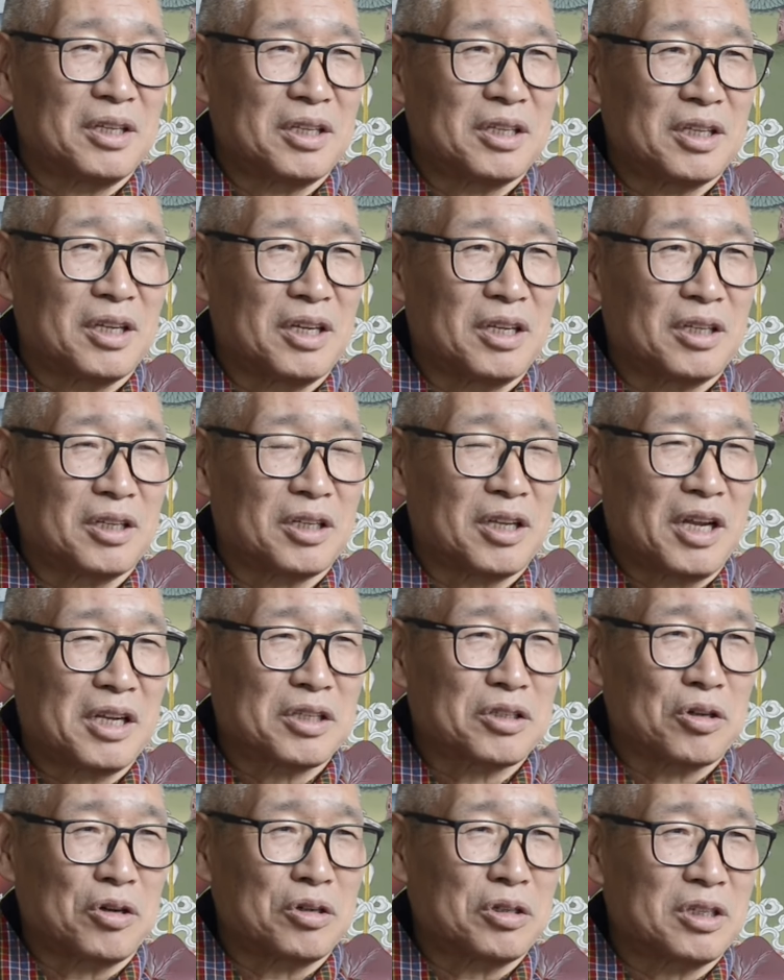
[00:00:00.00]
And
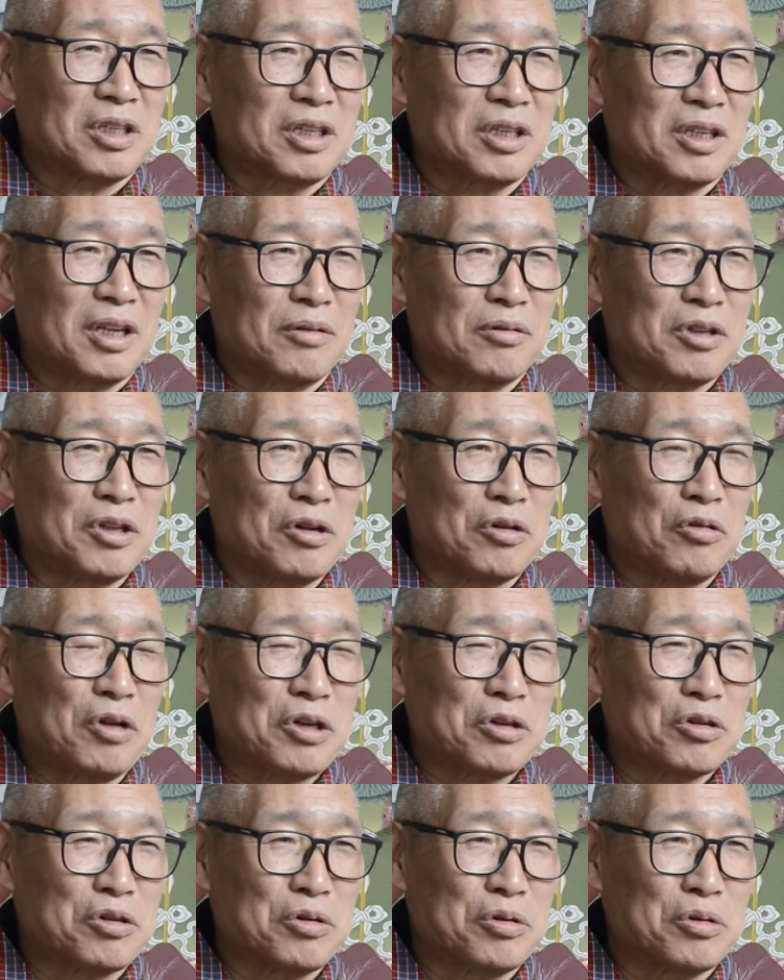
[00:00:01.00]
thanks God, everything
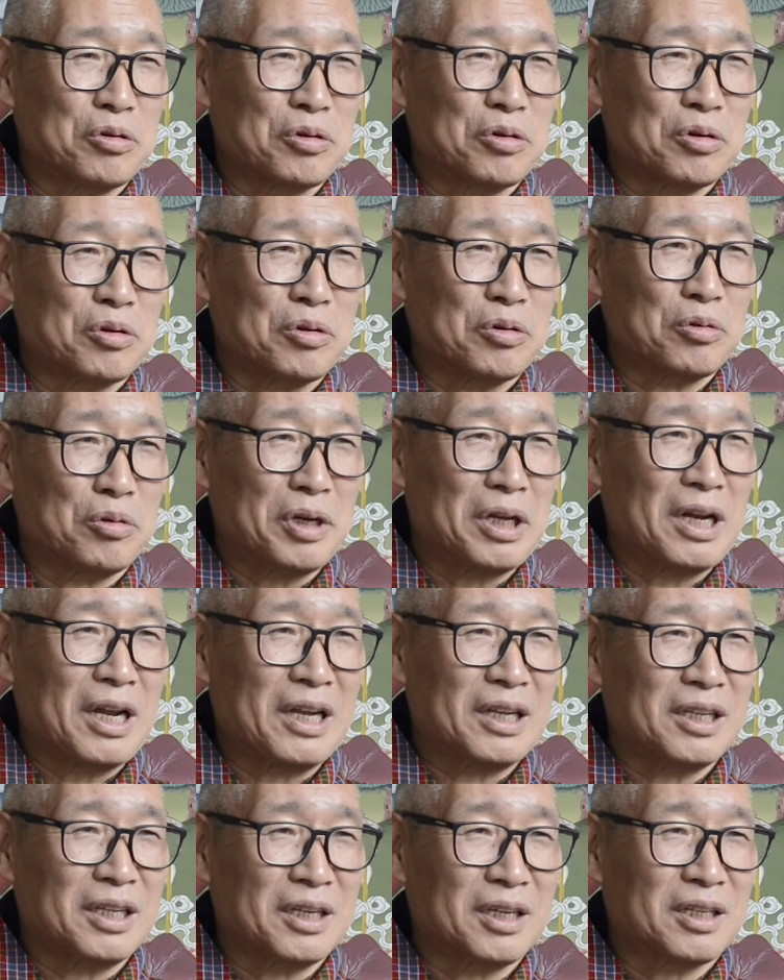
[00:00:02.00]
went on well, I
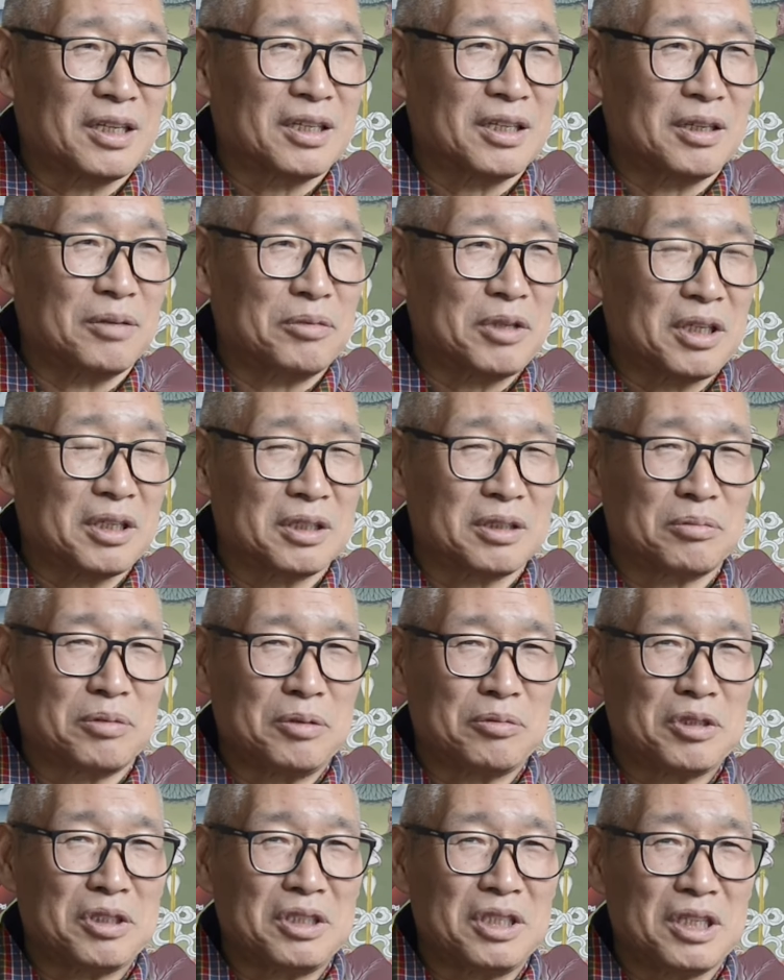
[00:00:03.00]
think, uh, because
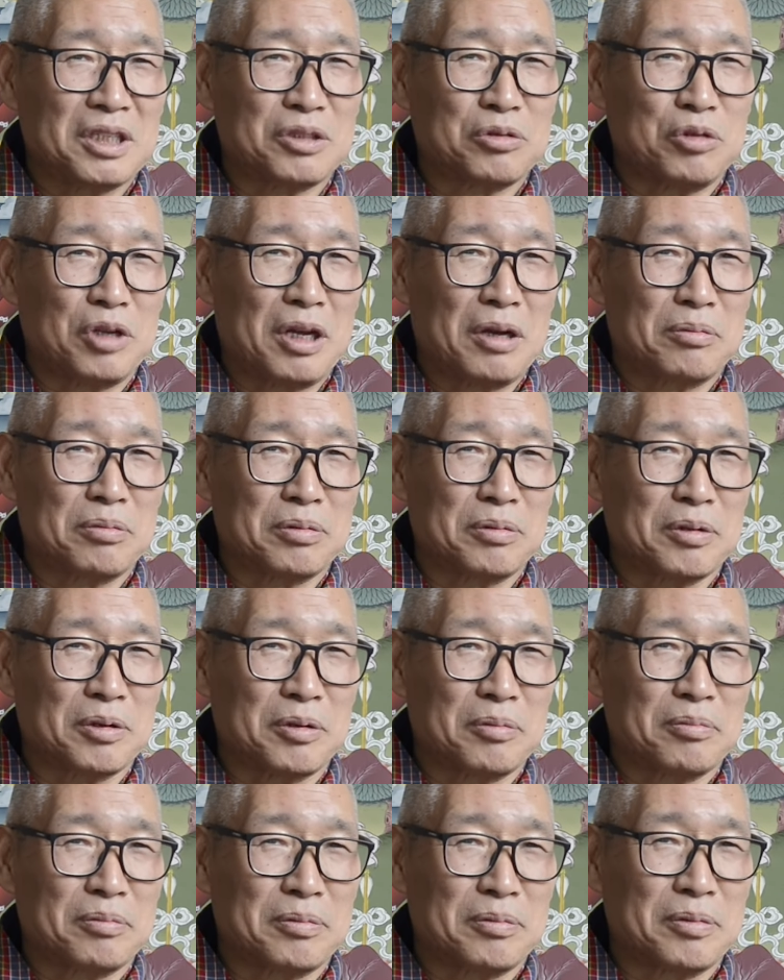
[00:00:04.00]
15 years we have, uh,
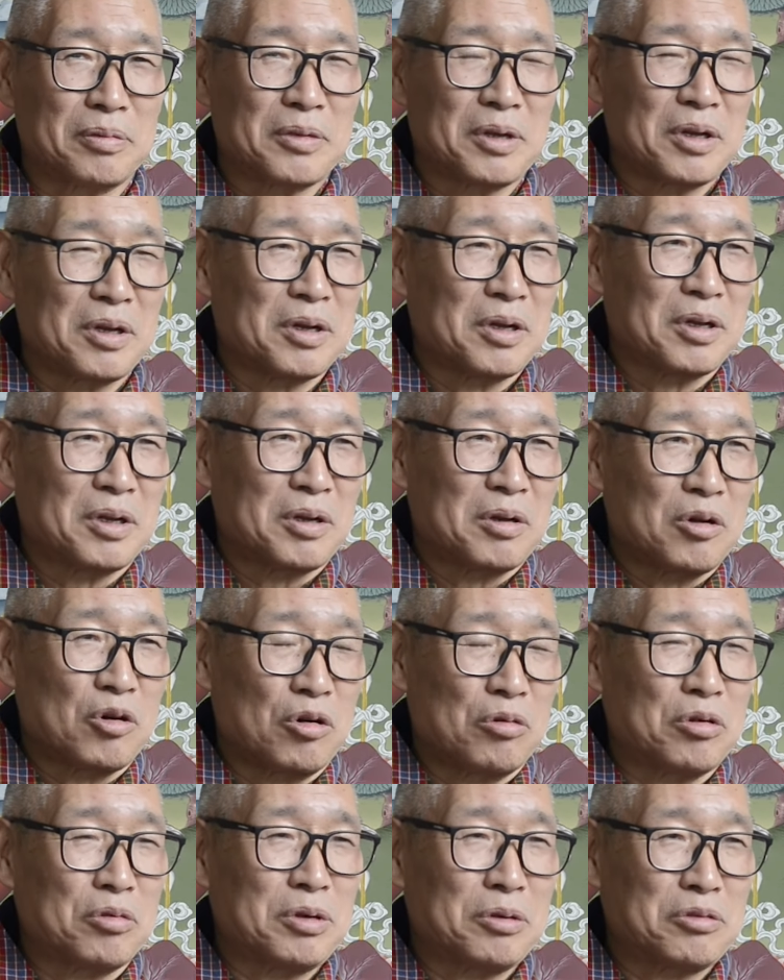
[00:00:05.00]

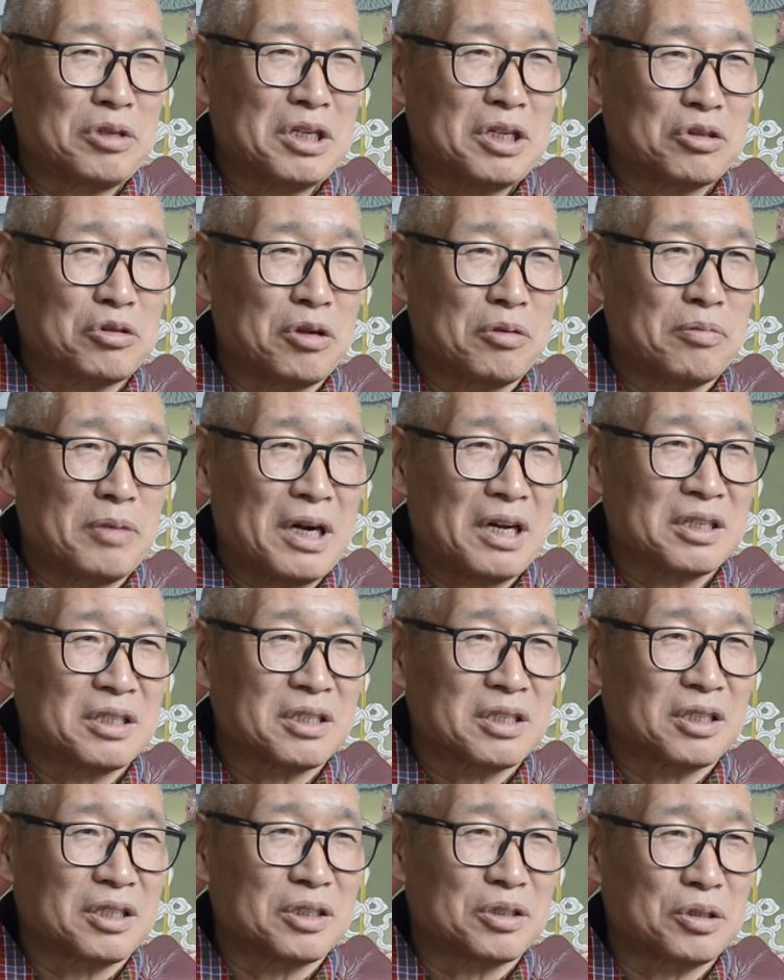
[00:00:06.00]
over 15 years we
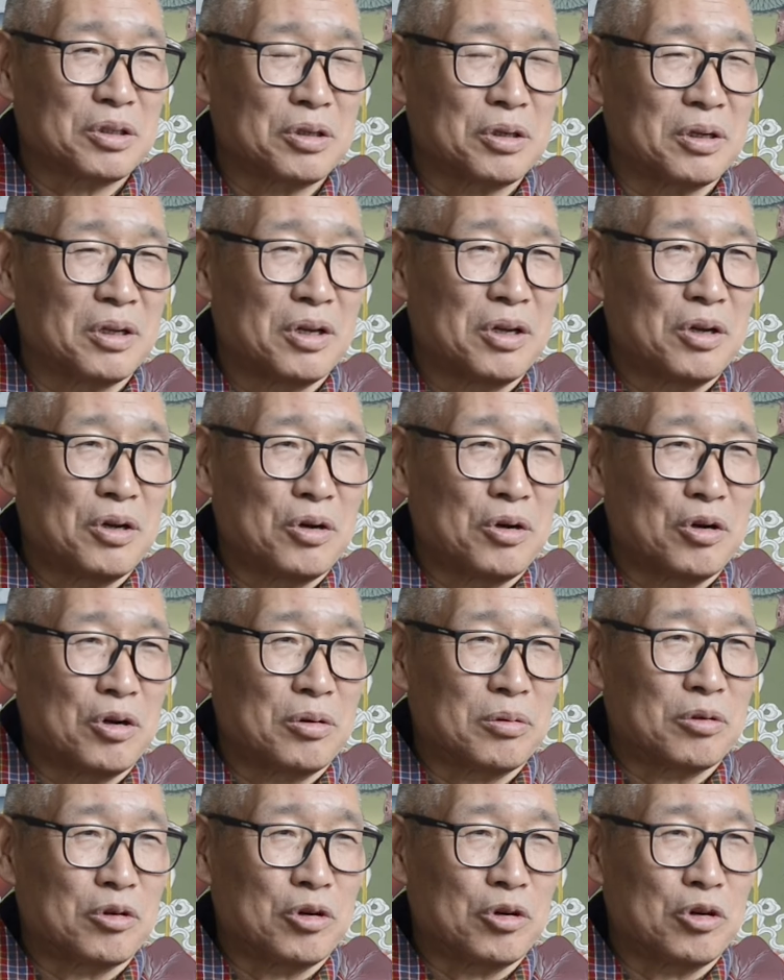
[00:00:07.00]
passed. So
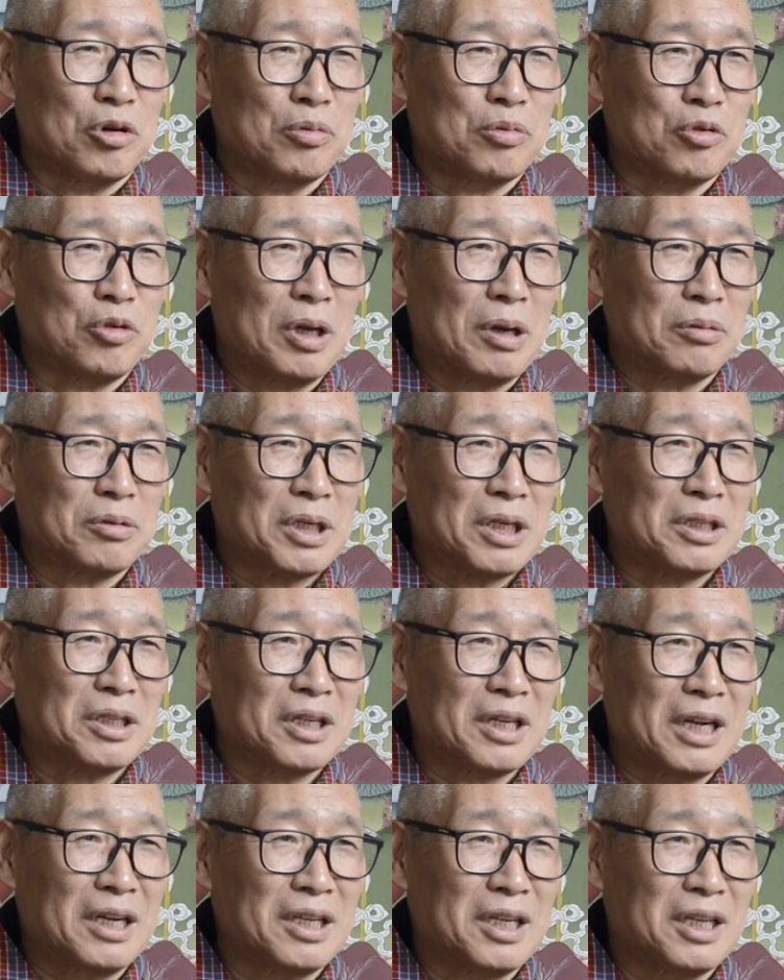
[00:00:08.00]
ho hope we have done the
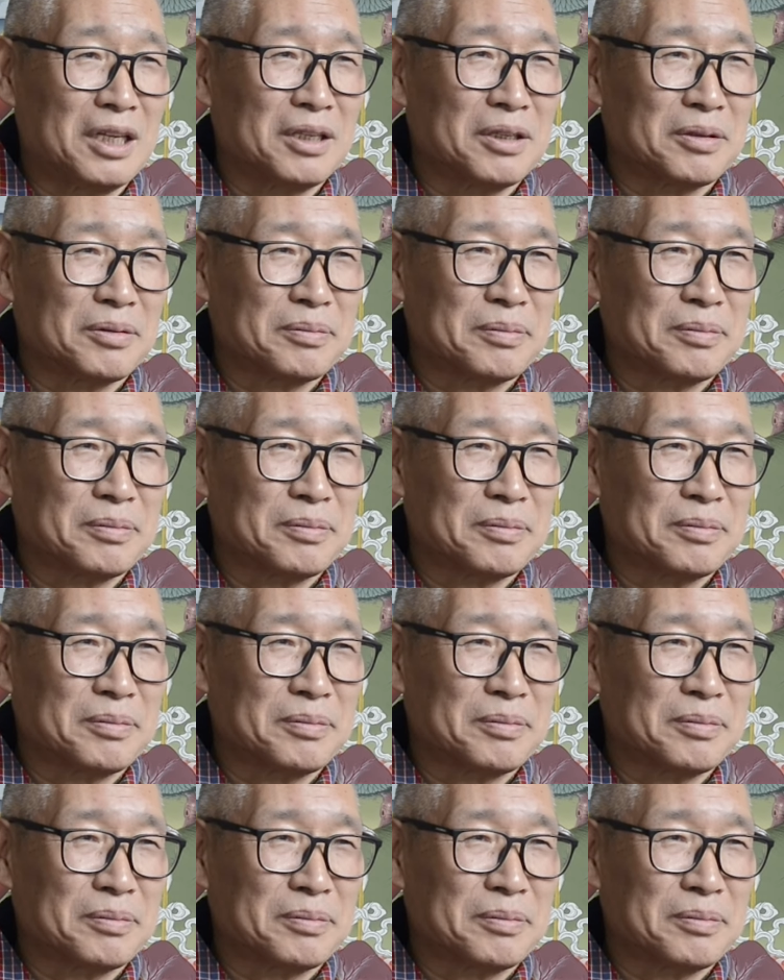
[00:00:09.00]
right thing.